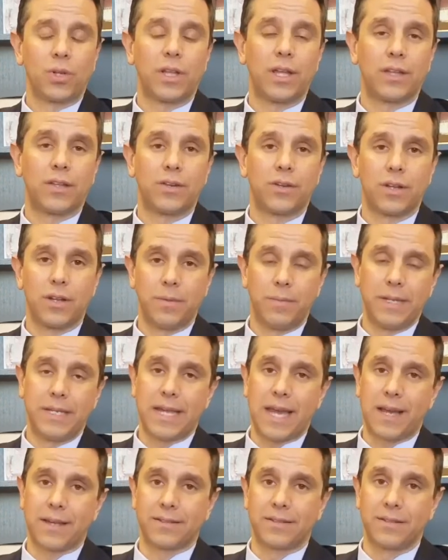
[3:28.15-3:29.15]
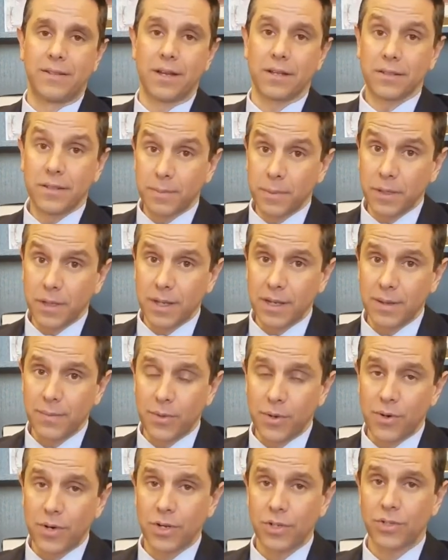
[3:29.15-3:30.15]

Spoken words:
like they're going to be tax deductible anymore,